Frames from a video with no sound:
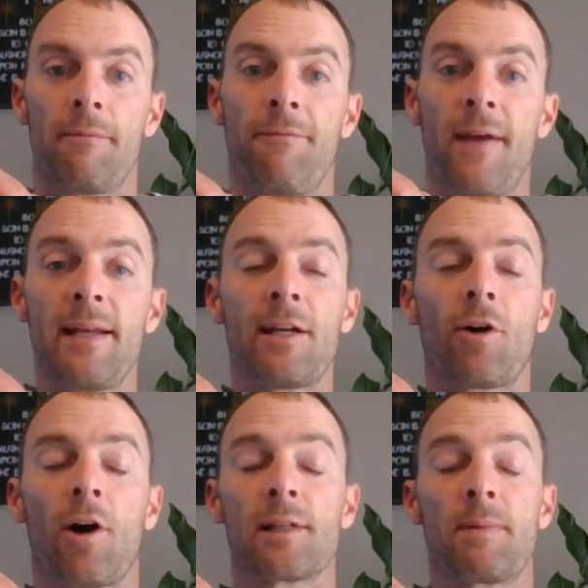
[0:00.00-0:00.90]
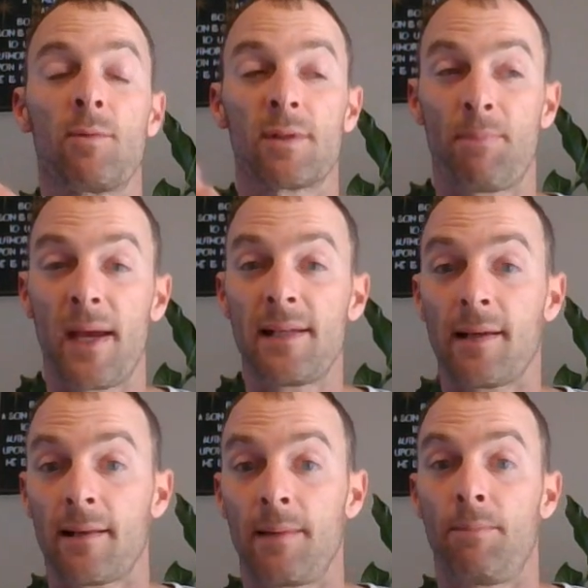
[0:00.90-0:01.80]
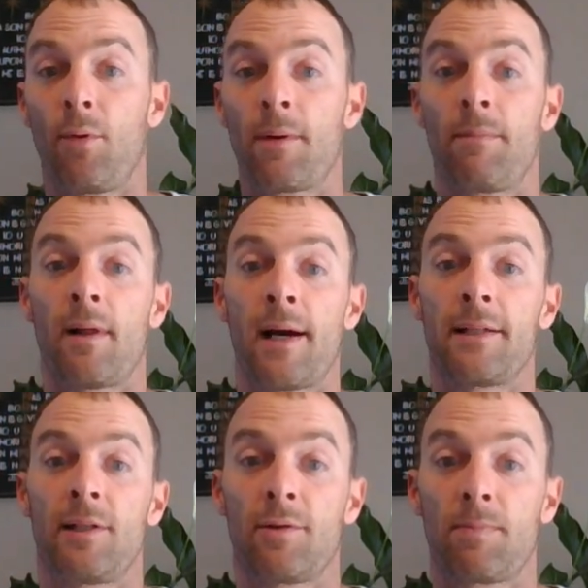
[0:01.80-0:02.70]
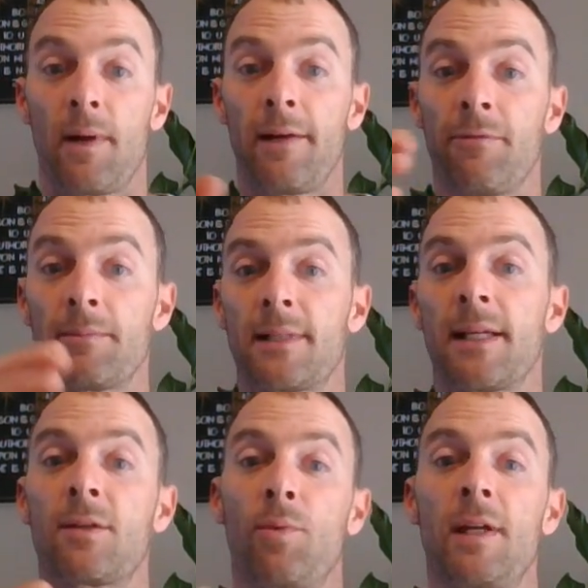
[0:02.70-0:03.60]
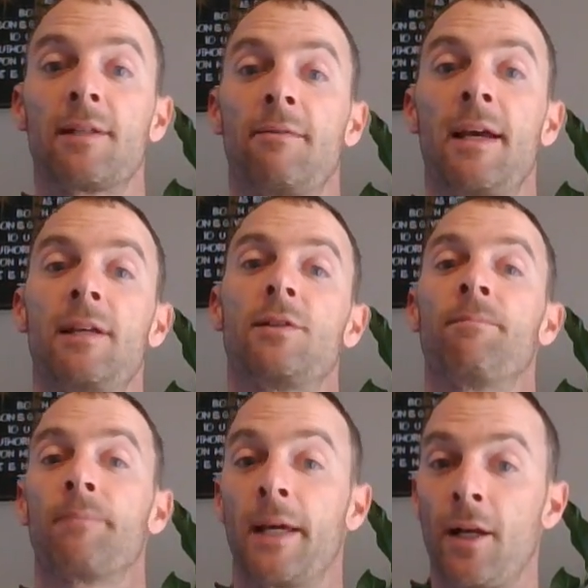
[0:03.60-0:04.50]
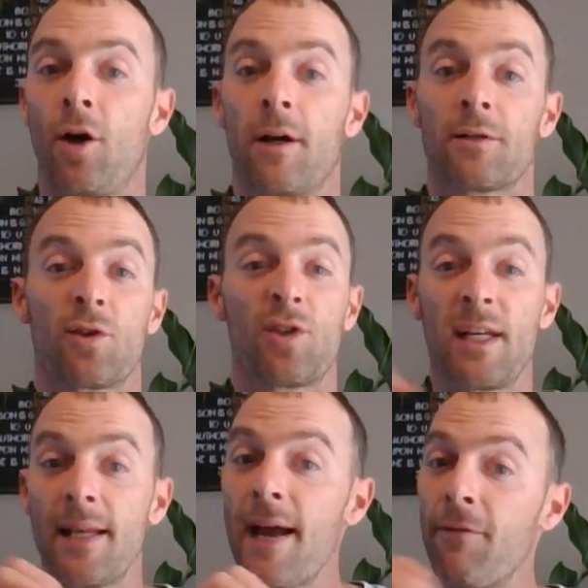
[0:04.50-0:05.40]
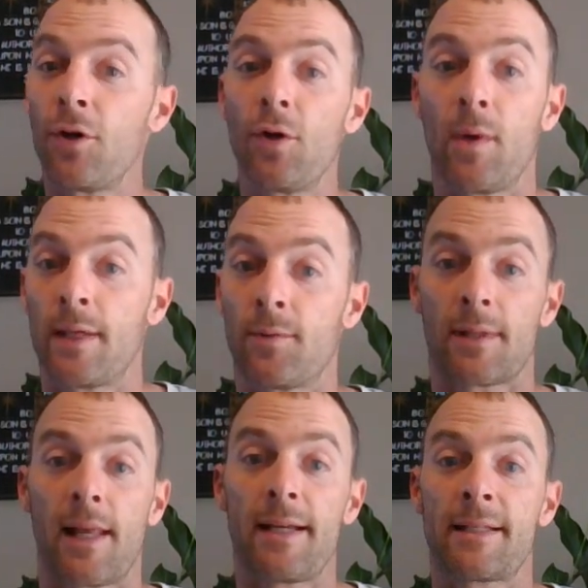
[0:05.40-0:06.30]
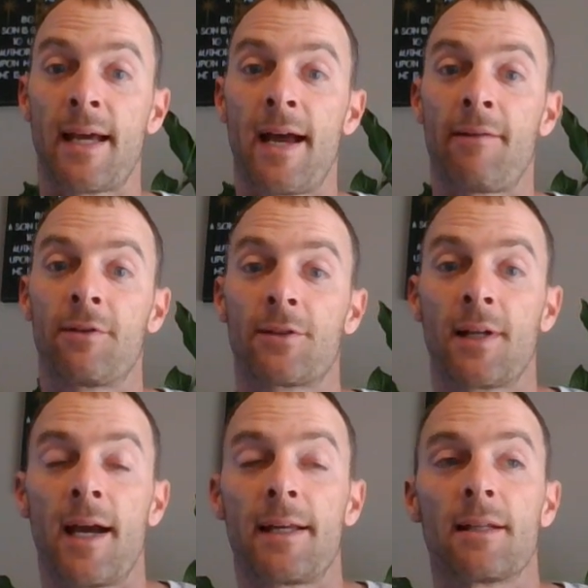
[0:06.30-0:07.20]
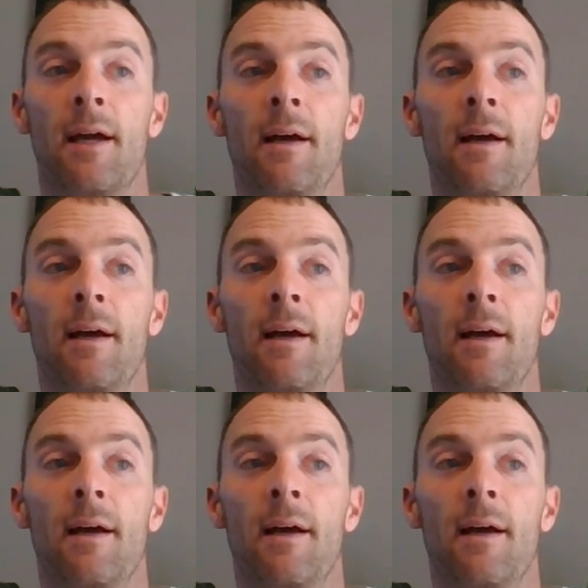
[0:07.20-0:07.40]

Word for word: Fanny Crosby was basically born blind. She was blind from six weeks of age and on, so she never knew what it was like to have her sight.